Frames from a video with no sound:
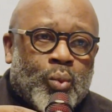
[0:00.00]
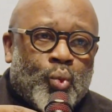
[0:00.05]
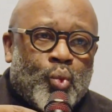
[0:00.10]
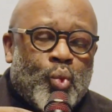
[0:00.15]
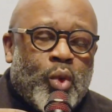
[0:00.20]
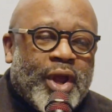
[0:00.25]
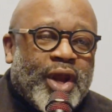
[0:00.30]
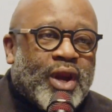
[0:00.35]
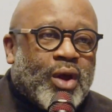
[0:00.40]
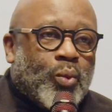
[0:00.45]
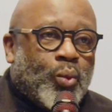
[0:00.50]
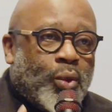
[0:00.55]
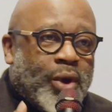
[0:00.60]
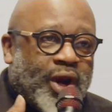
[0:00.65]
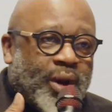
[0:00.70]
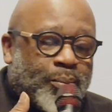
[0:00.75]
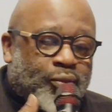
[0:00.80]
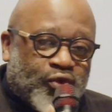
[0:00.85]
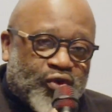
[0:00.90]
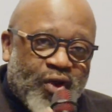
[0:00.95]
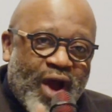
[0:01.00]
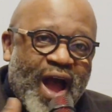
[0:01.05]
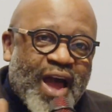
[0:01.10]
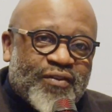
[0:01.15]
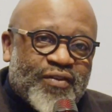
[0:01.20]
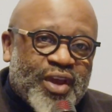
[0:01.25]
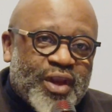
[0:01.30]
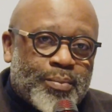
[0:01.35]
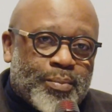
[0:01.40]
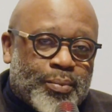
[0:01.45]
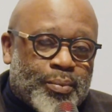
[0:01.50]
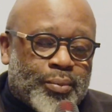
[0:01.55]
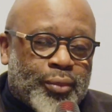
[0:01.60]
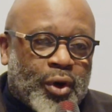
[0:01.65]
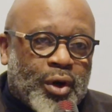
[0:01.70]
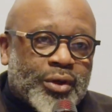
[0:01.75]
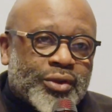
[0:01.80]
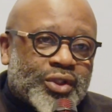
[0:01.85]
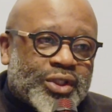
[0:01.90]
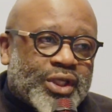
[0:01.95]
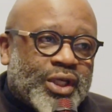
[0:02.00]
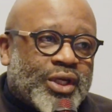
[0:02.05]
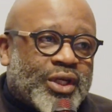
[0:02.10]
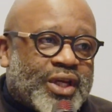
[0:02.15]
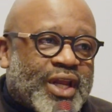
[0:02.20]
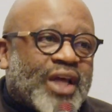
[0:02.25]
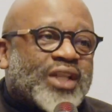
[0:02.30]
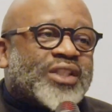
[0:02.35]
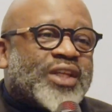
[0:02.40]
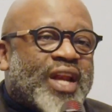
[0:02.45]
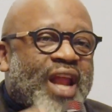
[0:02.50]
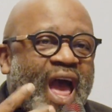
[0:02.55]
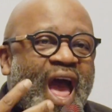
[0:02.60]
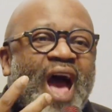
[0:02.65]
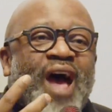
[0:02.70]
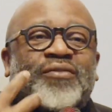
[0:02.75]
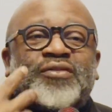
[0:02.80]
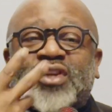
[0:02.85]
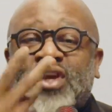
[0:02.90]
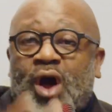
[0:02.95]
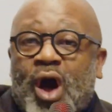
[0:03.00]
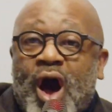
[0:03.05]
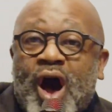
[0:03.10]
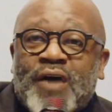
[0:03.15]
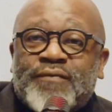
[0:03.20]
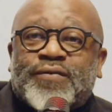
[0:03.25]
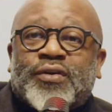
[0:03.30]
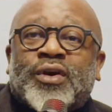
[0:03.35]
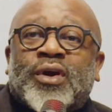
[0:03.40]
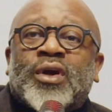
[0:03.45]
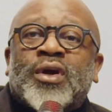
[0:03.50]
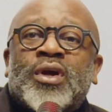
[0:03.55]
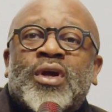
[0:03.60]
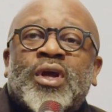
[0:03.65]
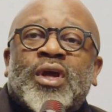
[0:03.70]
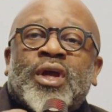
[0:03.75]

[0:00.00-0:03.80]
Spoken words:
when a private person doesn't have to offer